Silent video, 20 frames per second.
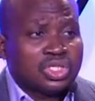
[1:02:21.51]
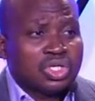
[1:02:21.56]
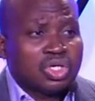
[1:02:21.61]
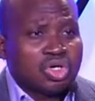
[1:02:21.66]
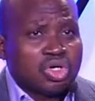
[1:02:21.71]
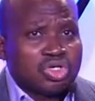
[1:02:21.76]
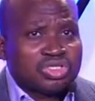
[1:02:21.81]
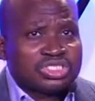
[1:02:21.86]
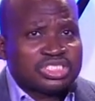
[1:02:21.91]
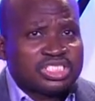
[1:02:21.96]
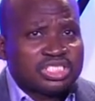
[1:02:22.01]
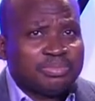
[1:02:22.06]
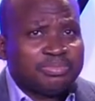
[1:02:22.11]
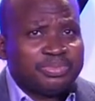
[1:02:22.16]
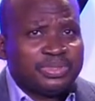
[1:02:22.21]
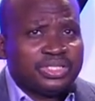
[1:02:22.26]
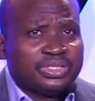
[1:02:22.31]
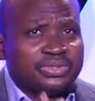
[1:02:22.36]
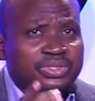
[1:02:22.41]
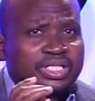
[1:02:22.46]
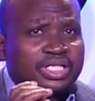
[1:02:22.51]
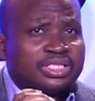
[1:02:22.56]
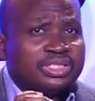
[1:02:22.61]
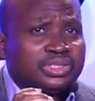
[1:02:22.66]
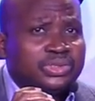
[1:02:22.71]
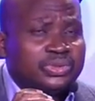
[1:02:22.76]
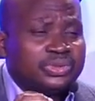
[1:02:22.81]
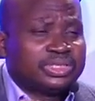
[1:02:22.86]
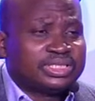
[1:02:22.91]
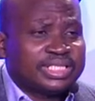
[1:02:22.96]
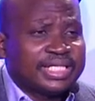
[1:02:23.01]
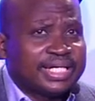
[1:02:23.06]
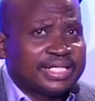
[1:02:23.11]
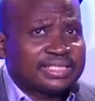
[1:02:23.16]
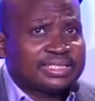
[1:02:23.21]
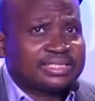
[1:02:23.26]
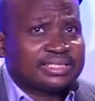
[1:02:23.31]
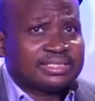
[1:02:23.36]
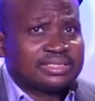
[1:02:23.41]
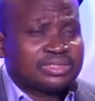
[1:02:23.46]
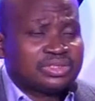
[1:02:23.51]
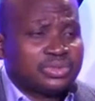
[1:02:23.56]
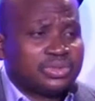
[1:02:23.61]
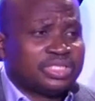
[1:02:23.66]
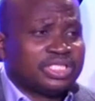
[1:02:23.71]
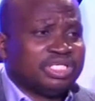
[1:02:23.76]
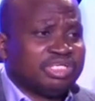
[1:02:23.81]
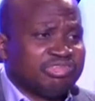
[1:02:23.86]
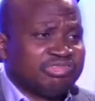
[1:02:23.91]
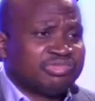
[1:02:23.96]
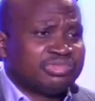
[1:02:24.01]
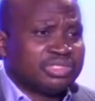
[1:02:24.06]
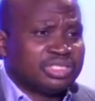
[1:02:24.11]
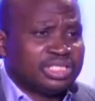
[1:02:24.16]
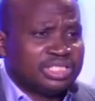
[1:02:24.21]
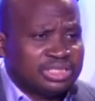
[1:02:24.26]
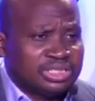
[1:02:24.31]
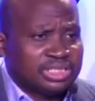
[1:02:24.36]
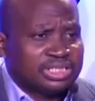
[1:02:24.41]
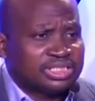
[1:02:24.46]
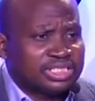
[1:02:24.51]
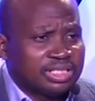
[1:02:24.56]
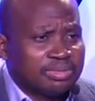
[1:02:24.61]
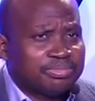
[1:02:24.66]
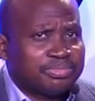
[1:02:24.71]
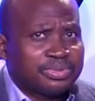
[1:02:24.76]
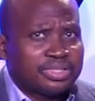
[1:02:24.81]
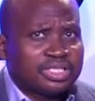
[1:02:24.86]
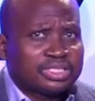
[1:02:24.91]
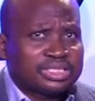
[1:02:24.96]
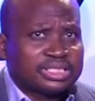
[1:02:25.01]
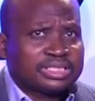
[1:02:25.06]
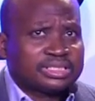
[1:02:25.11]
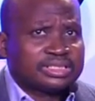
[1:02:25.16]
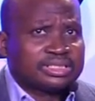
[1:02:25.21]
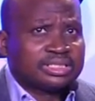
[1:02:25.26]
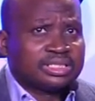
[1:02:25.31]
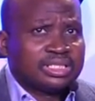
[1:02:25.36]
Or simply, you can do text to give. It's the same process.